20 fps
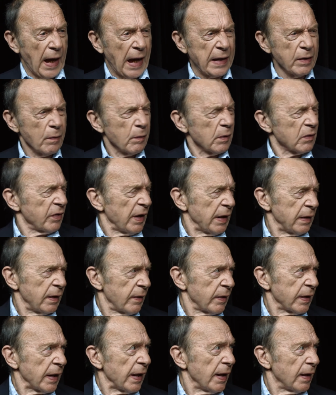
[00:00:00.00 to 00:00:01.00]
don't want to say
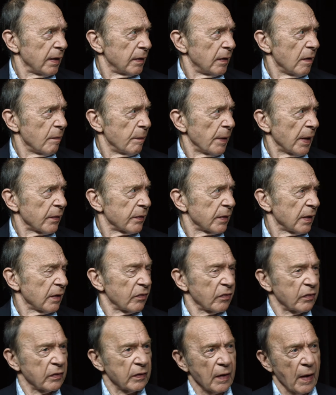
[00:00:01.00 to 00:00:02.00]
anything airy about
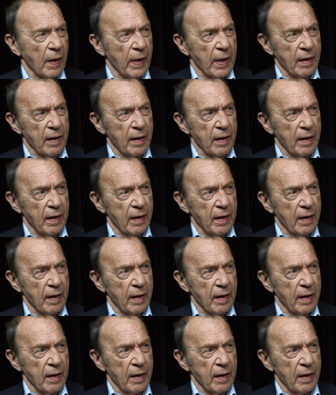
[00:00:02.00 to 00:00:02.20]
this.